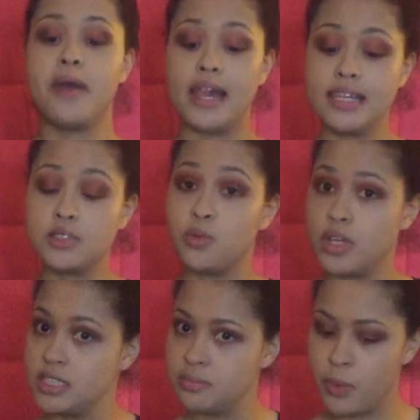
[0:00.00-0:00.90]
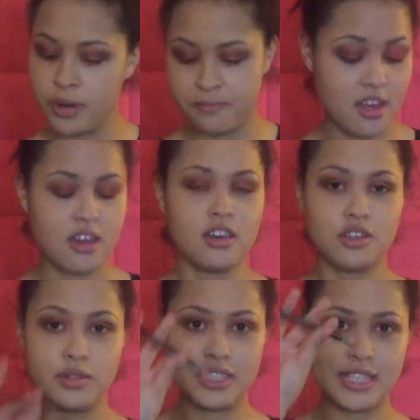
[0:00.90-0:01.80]
palette once more,
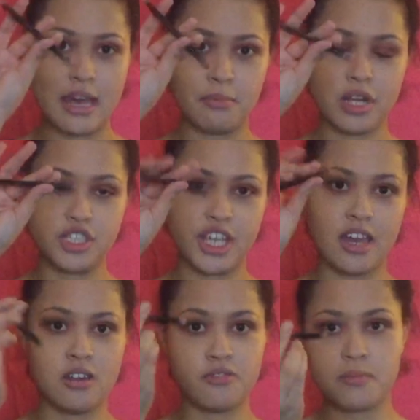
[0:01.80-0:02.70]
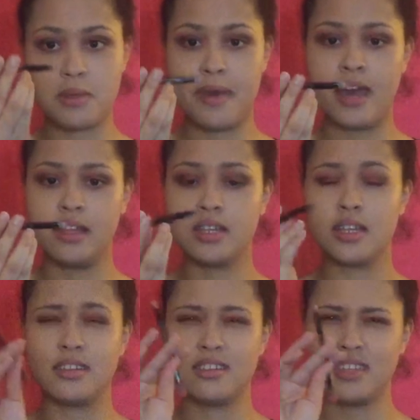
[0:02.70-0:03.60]
using that brush again from the palette,
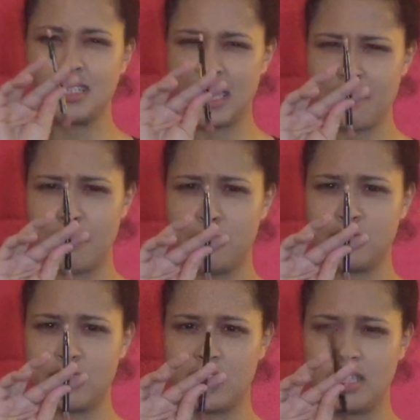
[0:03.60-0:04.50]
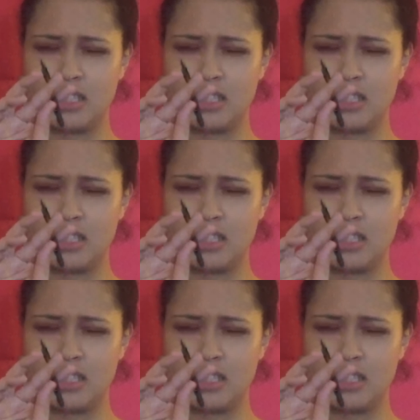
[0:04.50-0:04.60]
and this time I'm using the